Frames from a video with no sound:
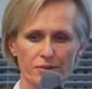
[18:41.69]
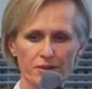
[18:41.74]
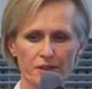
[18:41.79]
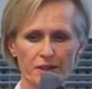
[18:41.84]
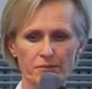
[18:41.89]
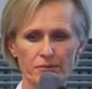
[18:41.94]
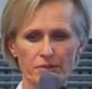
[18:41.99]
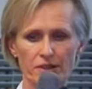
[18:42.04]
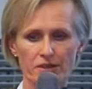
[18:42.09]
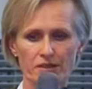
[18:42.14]

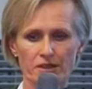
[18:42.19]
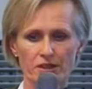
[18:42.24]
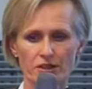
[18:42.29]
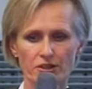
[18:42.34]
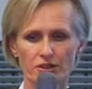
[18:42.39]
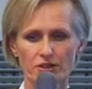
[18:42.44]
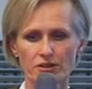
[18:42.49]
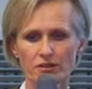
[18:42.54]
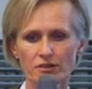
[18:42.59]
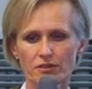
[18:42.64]

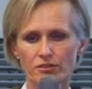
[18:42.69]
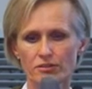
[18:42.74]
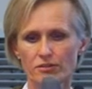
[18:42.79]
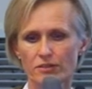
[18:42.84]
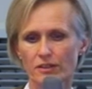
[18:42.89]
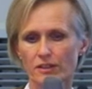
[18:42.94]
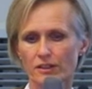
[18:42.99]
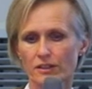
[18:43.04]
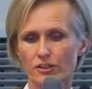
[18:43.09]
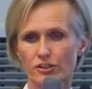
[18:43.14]
pre-implantation to
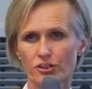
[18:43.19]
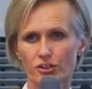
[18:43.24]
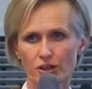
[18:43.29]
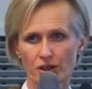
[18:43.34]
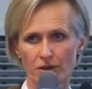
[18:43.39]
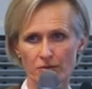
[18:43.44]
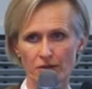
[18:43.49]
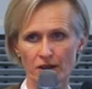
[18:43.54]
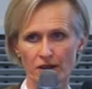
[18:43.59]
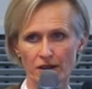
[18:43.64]
the
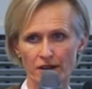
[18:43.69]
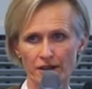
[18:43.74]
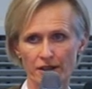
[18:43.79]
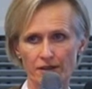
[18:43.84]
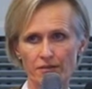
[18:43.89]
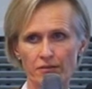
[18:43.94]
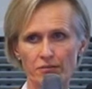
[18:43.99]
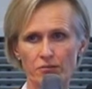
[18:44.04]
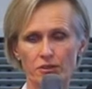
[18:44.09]
germ line,